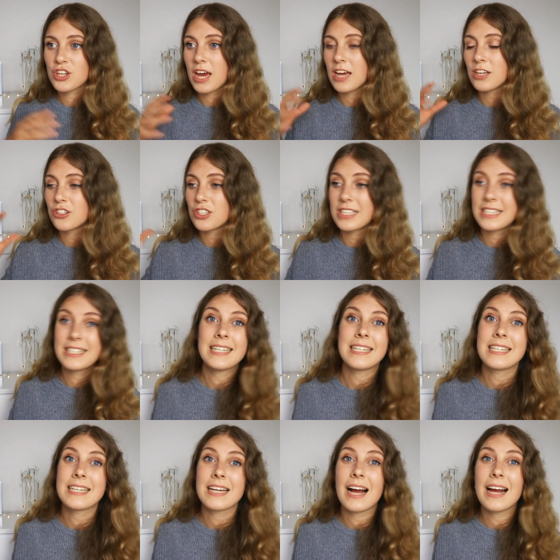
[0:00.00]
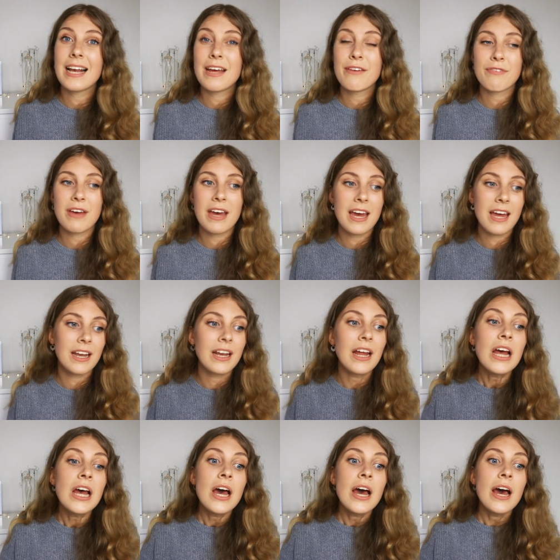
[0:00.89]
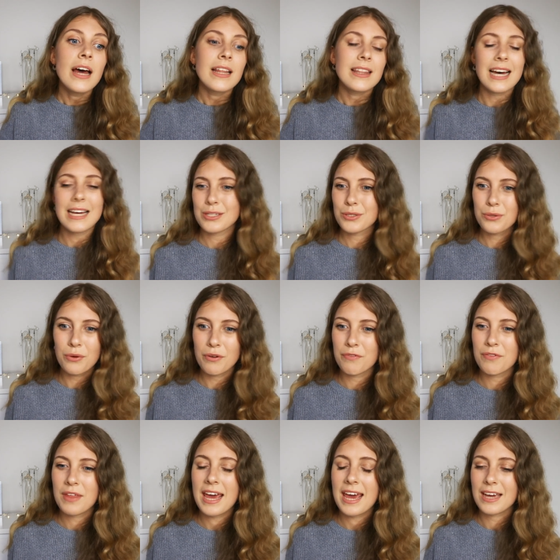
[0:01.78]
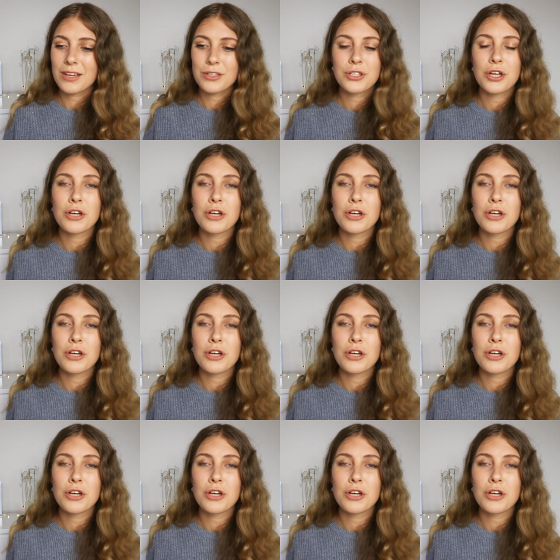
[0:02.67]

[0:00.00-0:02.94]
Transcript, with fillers: changed the city I live in that sort of thing.